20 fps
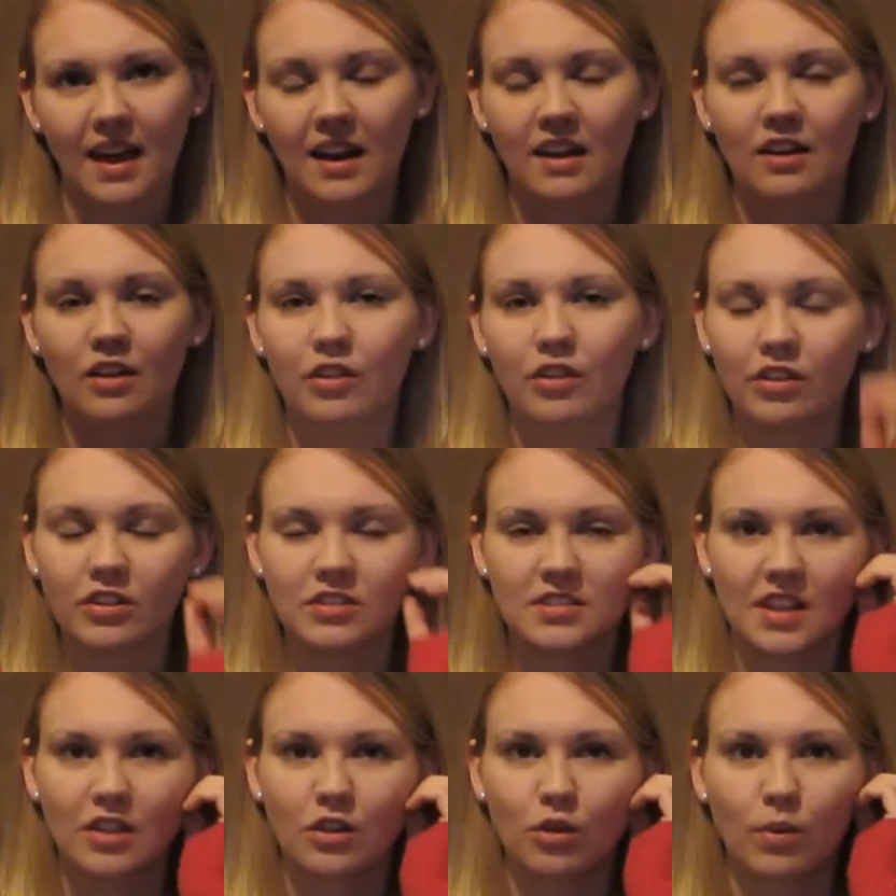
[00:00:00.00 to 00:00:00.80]
I know
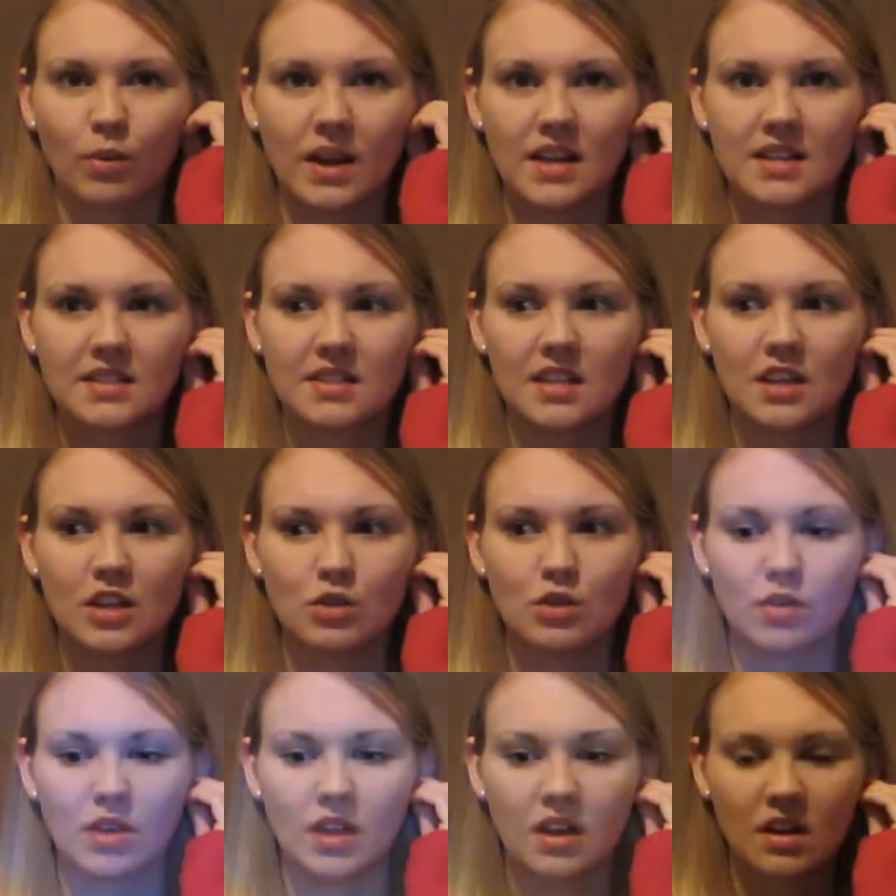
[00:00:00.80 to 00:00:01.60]
there's other ways that
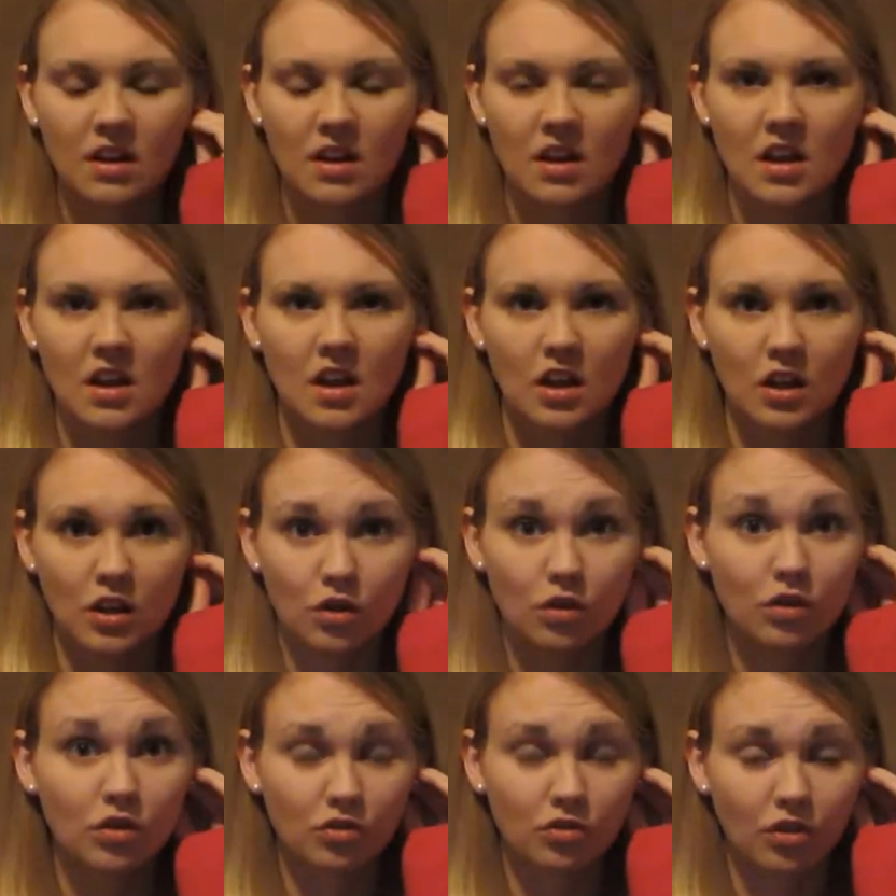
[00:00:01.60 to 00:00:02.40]
you can
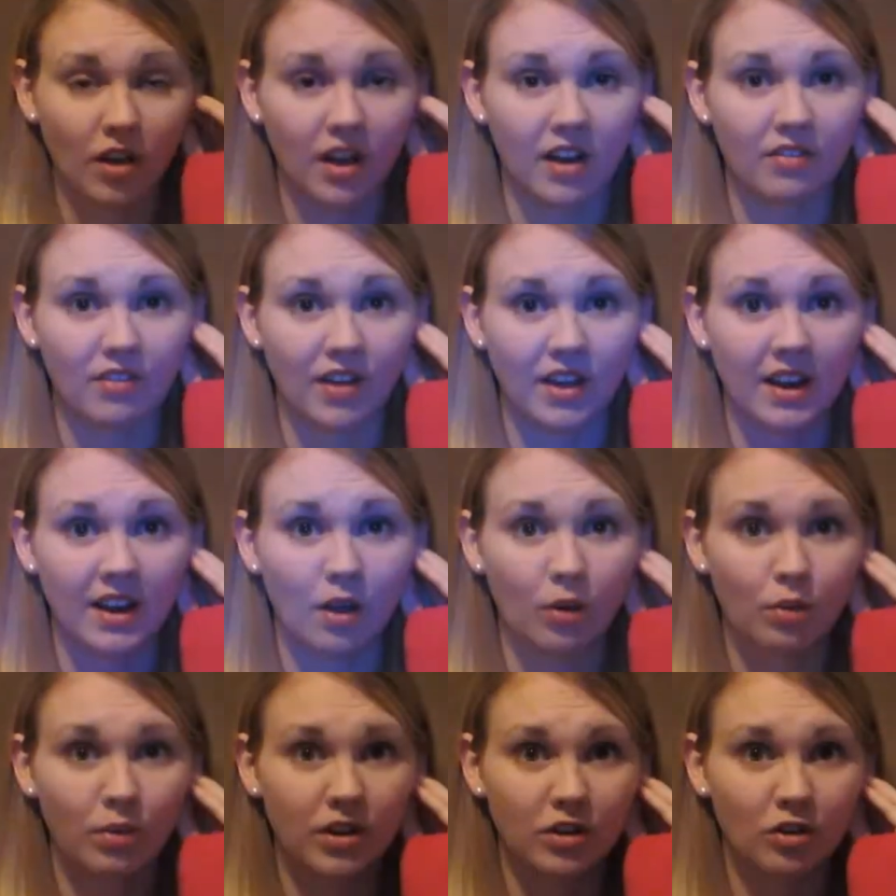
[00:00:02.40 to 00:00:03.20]
you can try to find
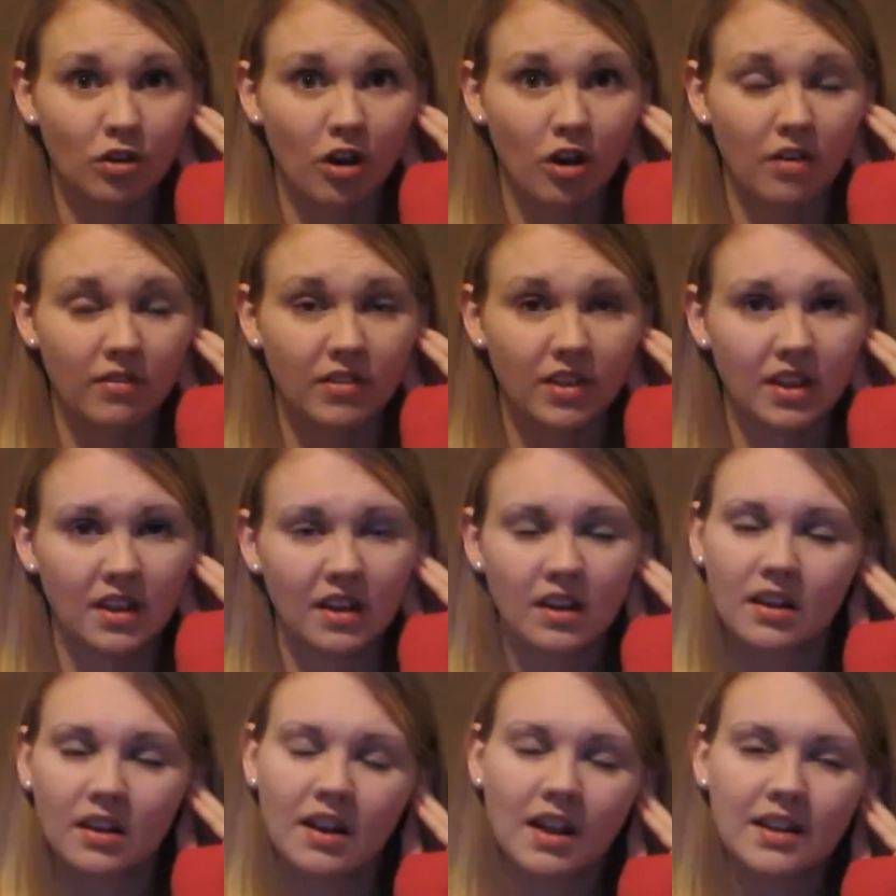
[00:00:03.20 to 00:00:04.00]
out when you're
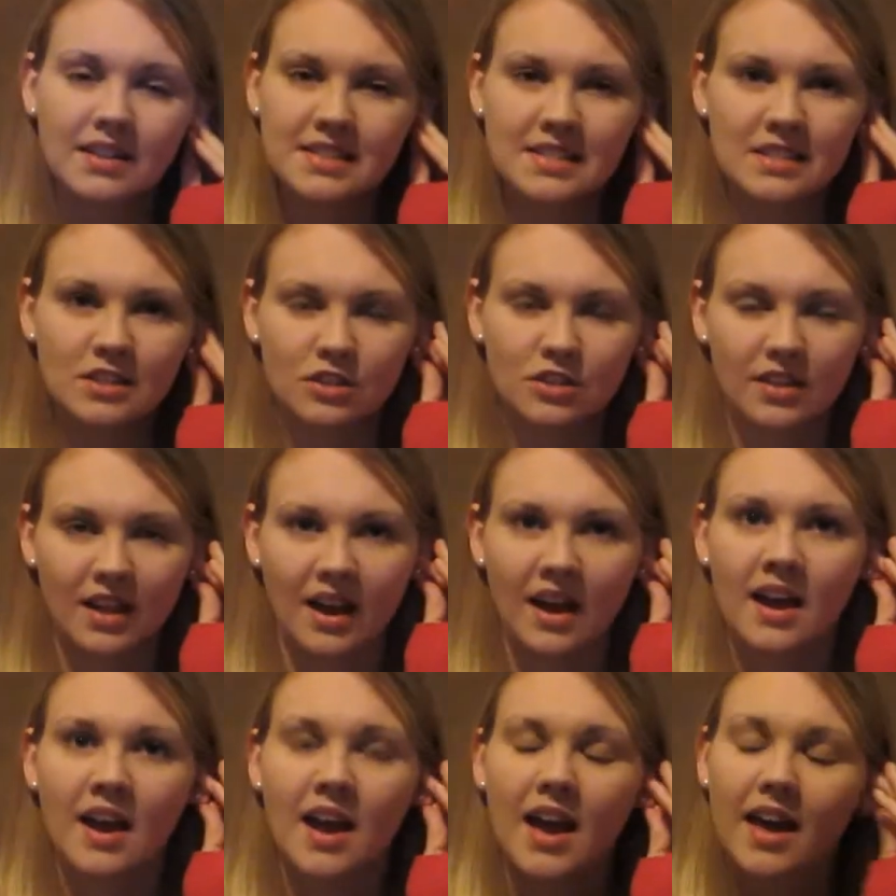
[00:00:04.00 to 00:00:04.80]
ovulating and I didn't do that.